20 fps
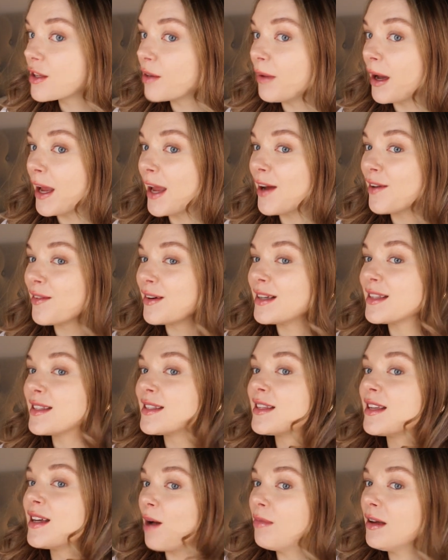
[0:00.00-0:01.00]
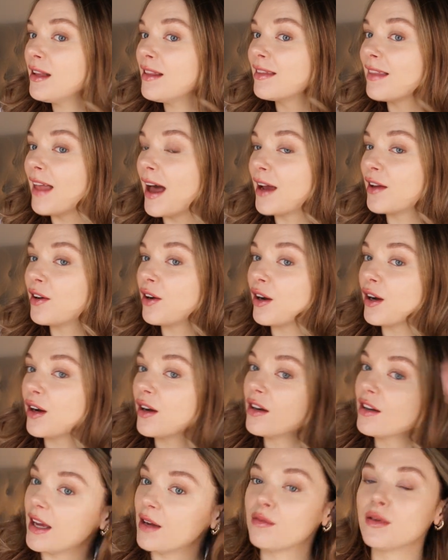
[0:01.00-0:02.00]
so my hair is a bit
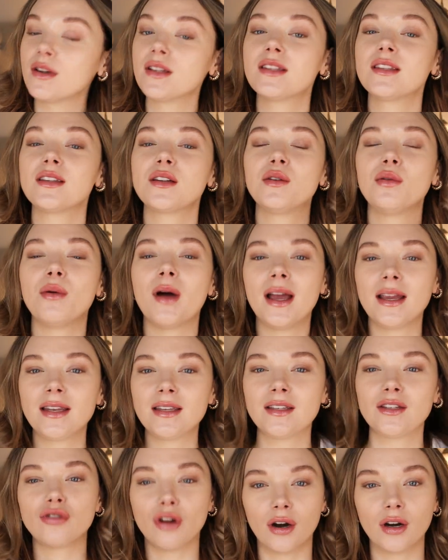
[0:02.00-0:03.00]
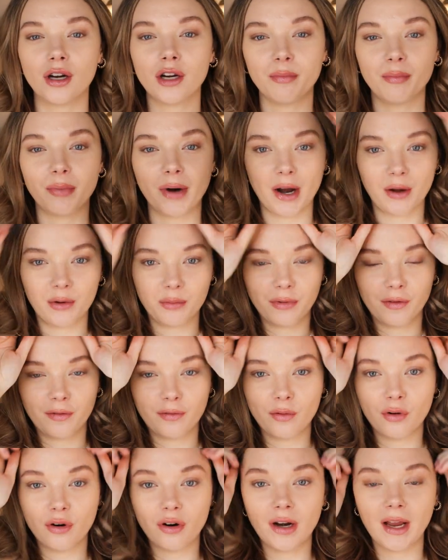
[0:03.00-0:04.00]
lighter. It was quite dark brown
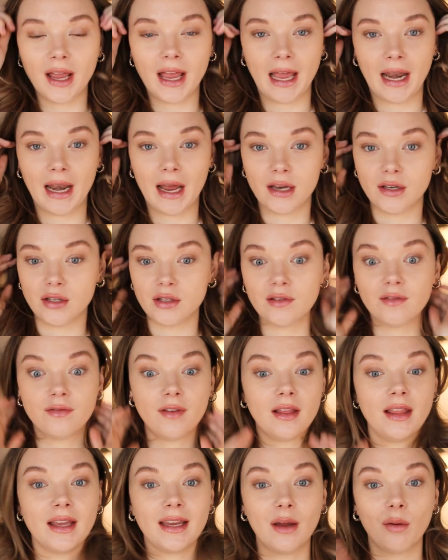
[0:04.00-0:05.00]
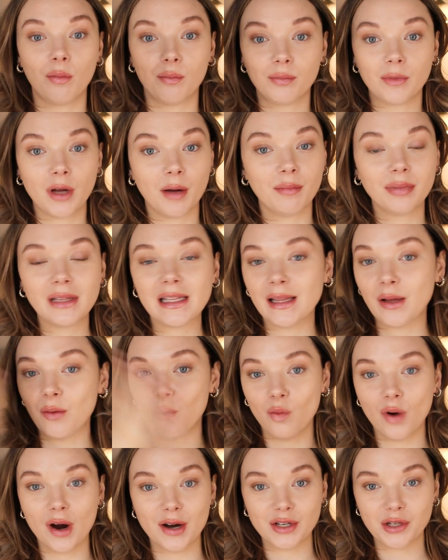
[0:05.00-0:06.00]
before and I just felt like it completely
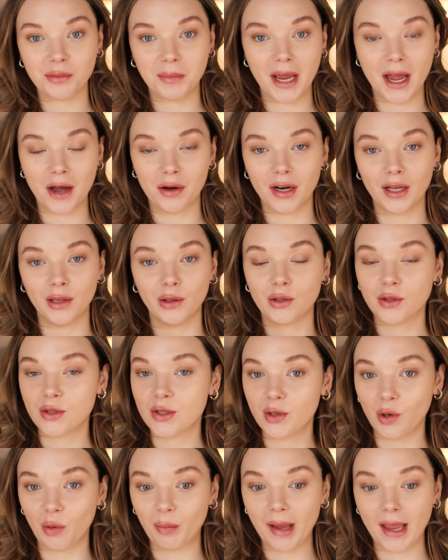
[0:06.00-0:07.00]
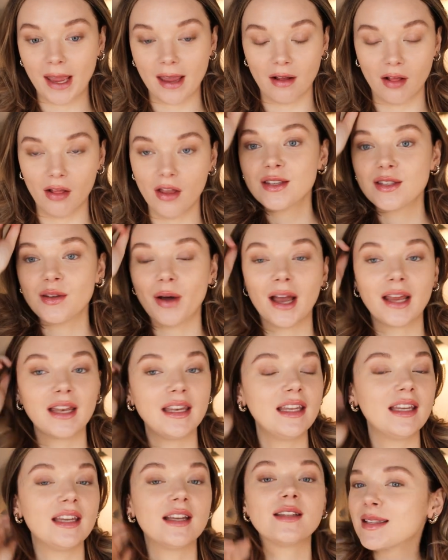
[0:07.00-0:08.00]
washed me out. I looked so pale, so I
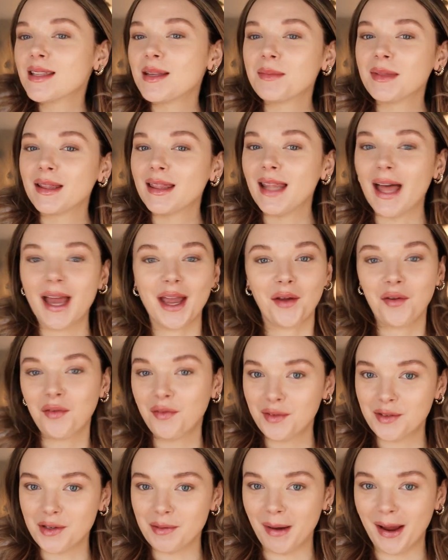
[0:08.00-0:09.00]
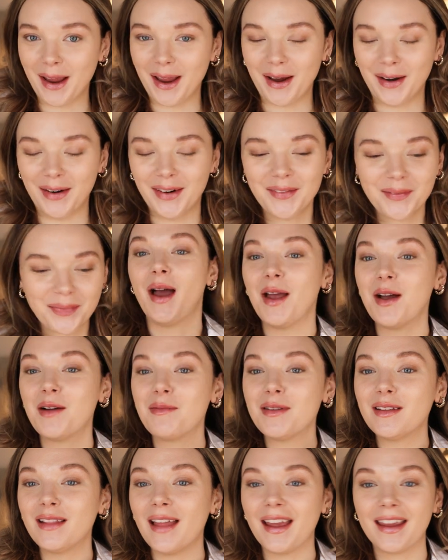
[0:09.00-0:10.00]
needed some life to my hair. I
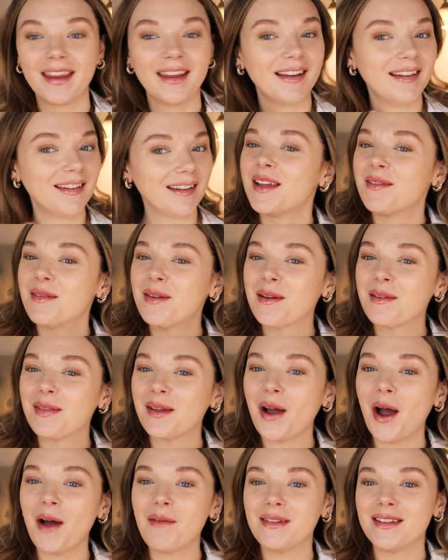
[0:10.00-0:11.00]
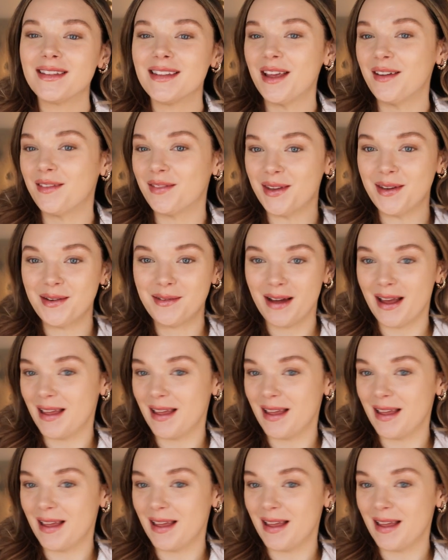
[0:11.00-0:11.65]
hope you like it. Let me know in the comments if you